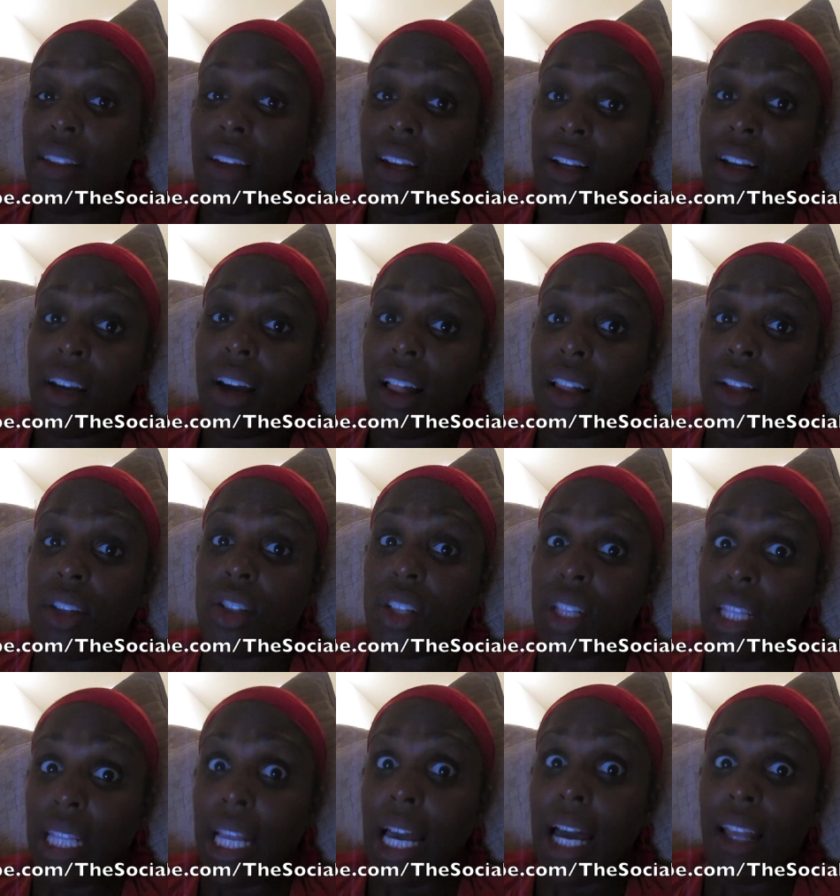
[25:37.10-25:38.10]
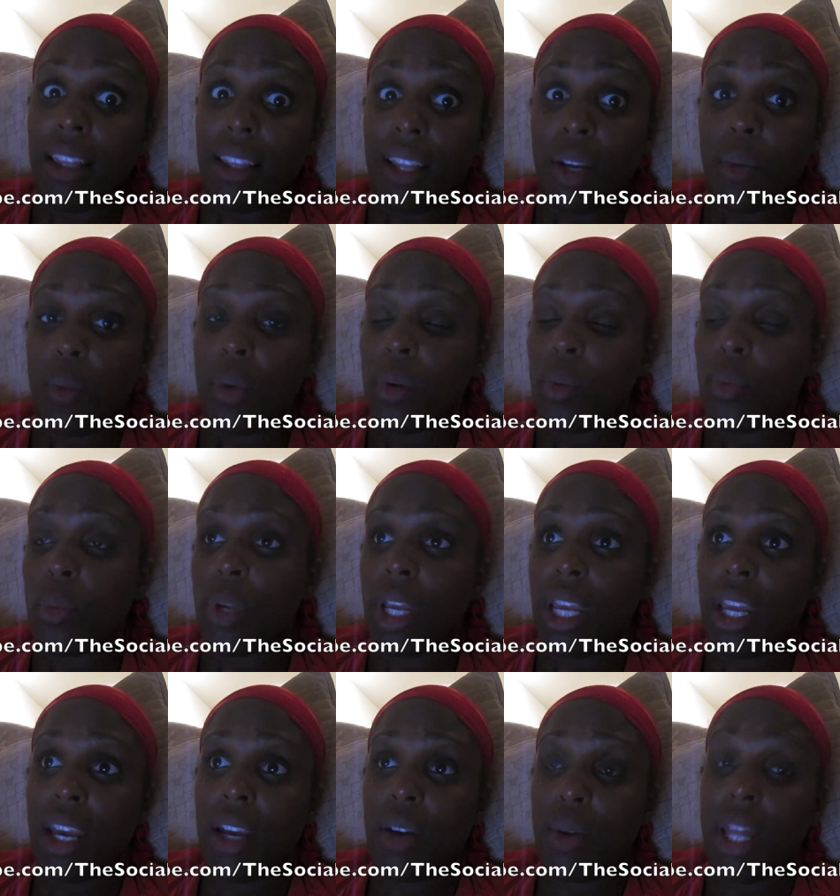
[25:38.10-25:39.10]
that in college a lot. Like when
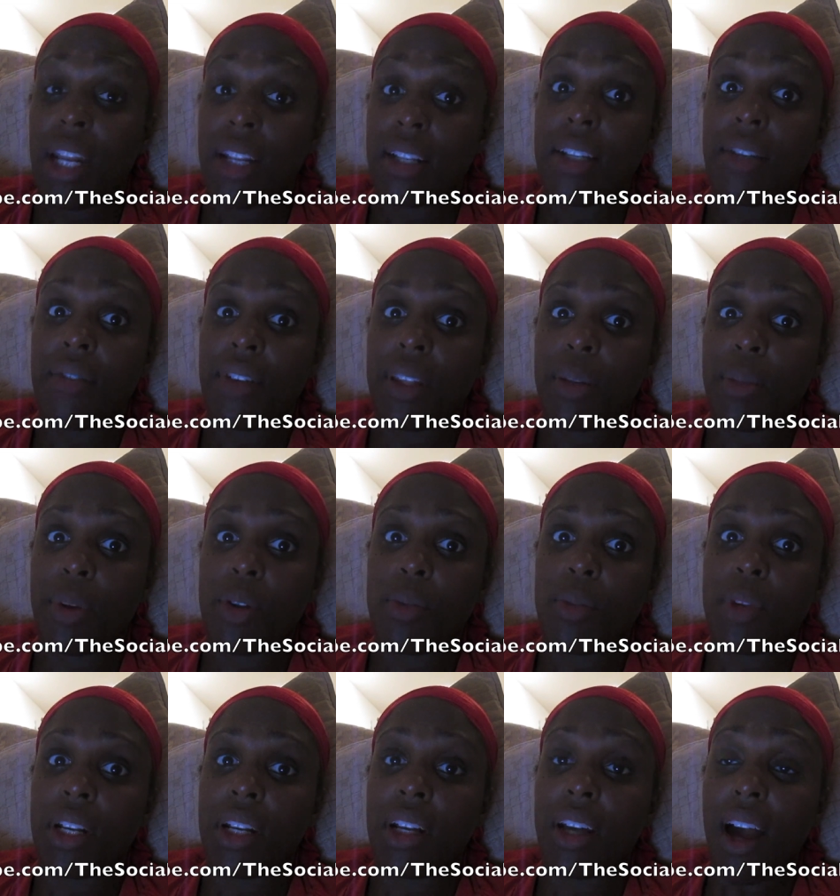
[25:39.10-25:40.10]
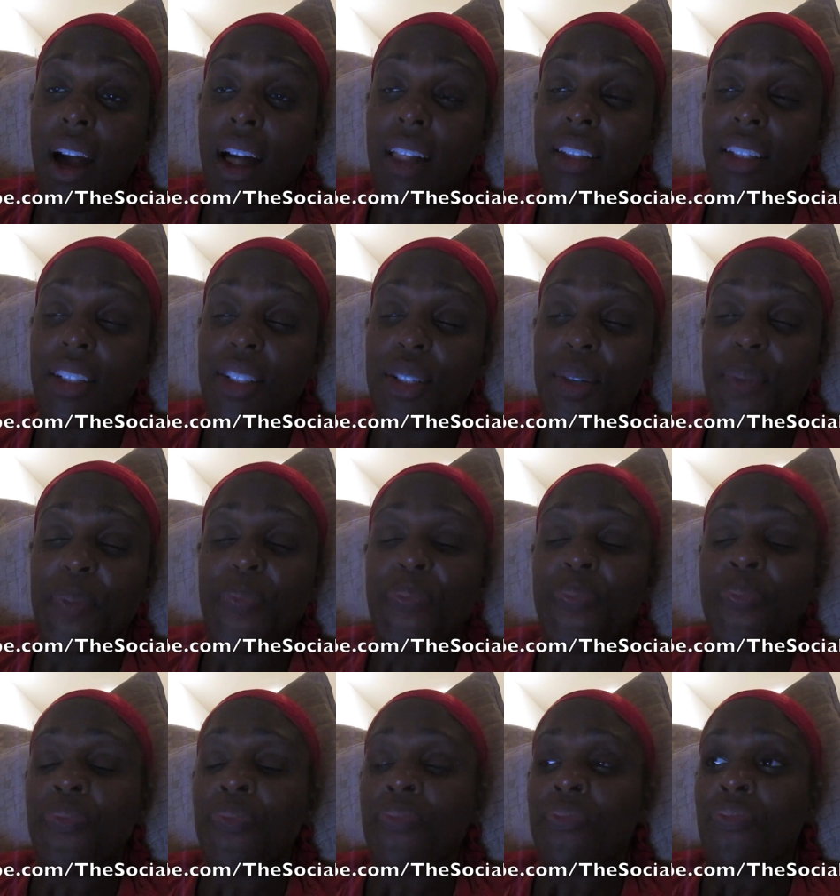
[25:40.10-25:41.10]
we we had a TV in the bedroom in college.
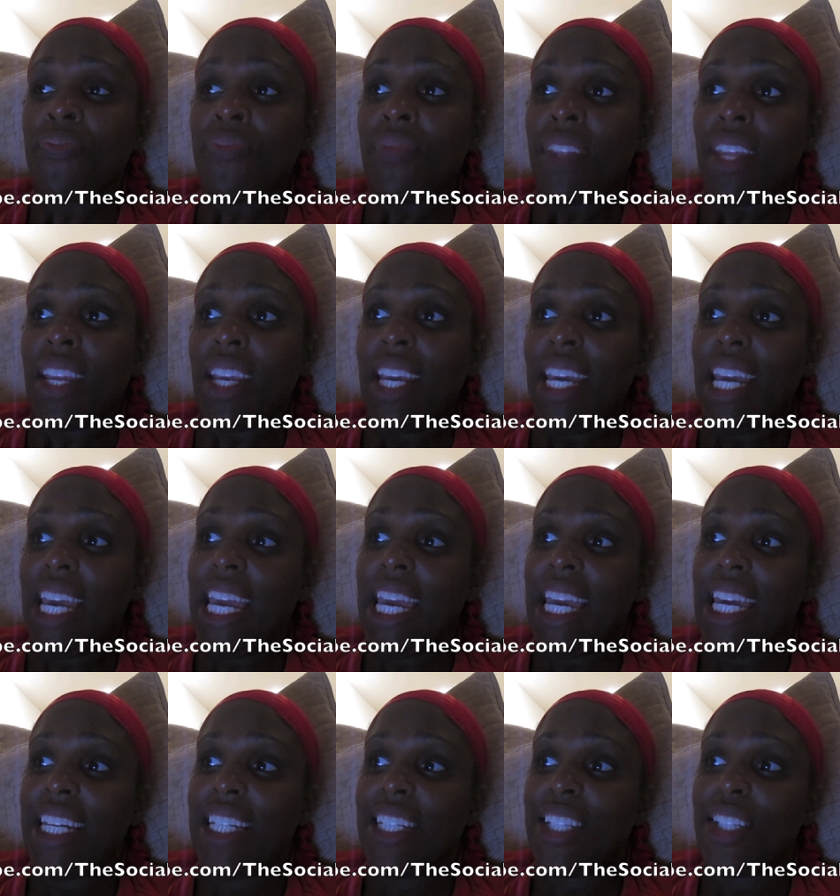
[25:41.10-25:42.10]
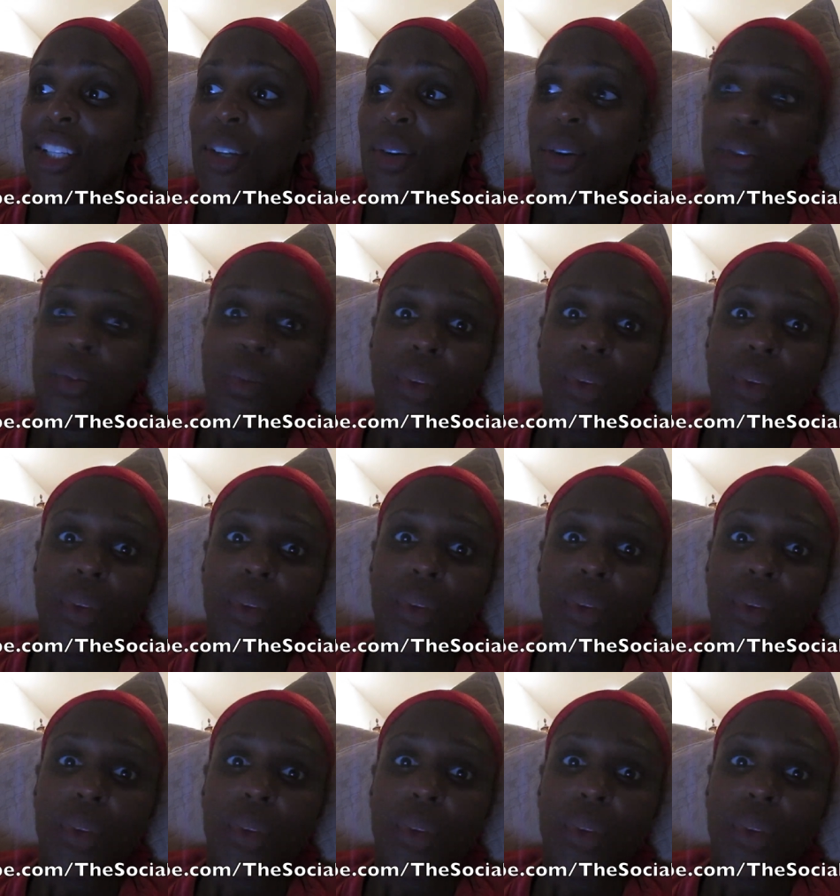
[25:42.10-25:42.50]
And so on the